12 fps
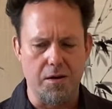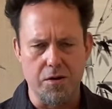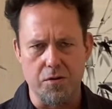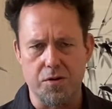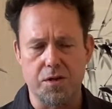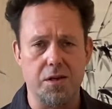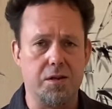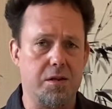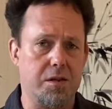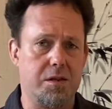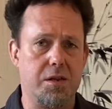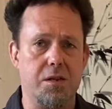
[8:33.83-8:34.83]
season
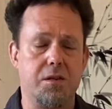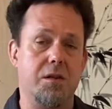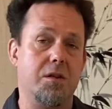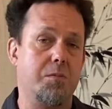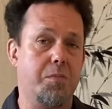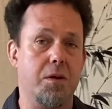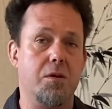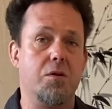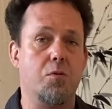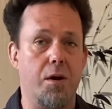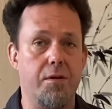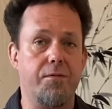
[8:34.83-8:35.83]
to season, it's been
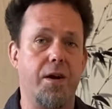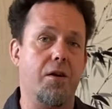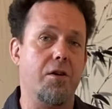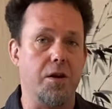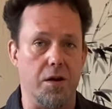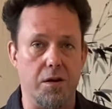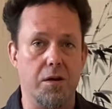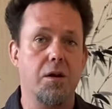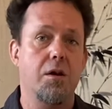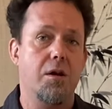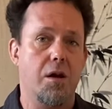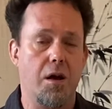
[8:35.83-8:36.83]
quite varying
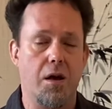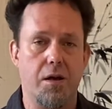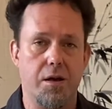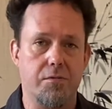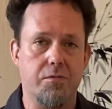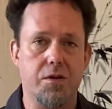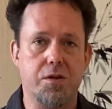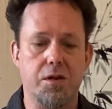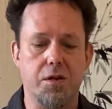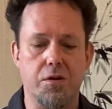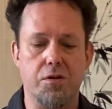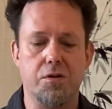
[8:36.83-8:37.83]
in
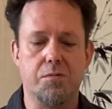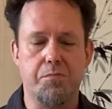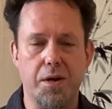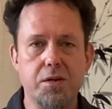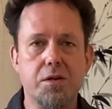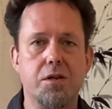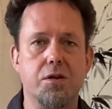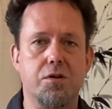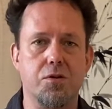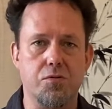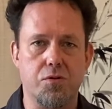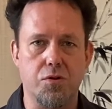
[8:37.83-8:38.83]
recent years, basically
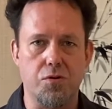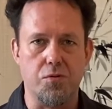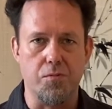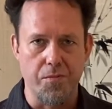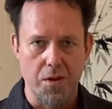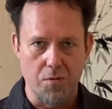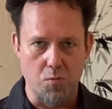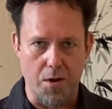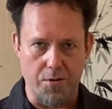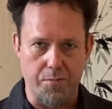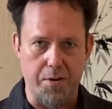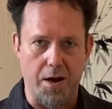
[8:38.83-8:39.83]
due to
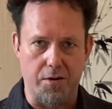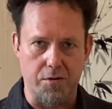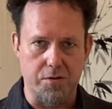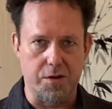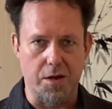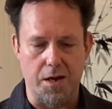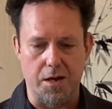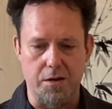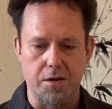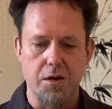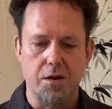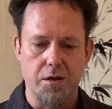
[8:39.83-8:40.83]
weather patterns
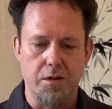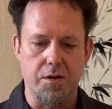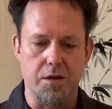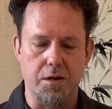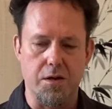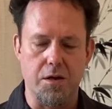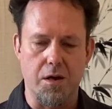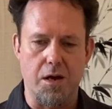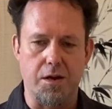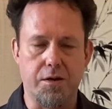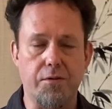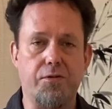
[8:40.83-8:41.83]
and the
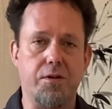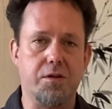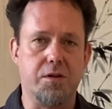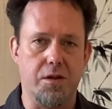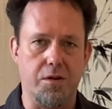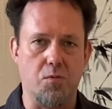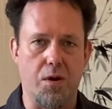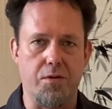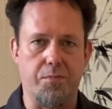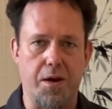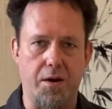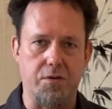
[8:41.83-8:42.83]
difference in weather
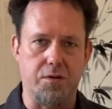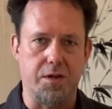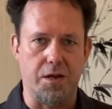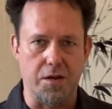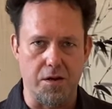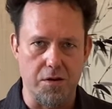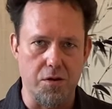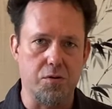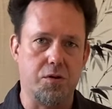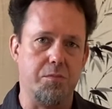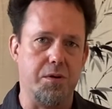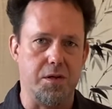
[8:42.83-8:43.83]
patterns than it
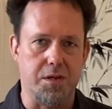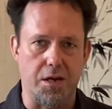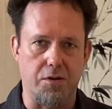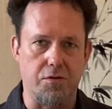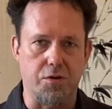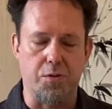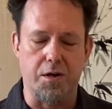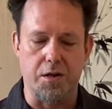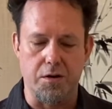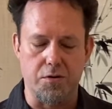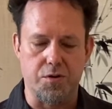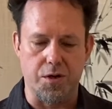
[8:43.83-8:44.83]
used to be 10 or 20
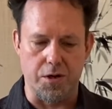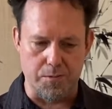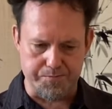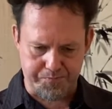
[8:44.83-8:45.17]
years ago.